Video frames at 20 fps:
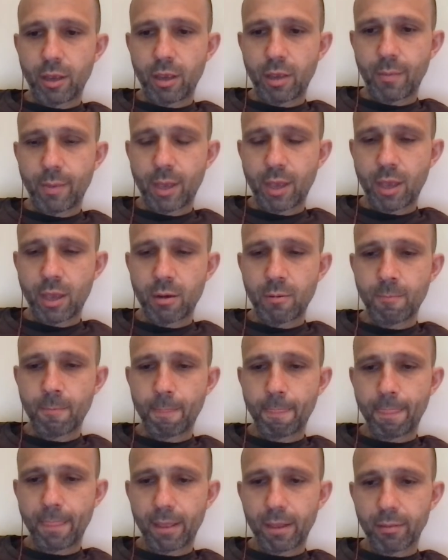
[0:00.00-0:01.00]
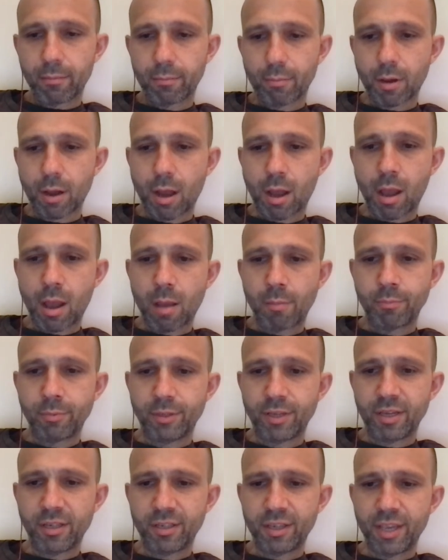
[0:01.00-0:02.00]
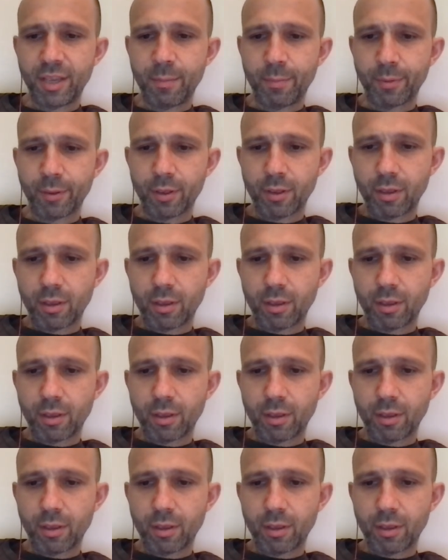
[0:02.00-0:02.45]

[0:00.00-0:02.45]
Yeah, man. Mob Dizzy.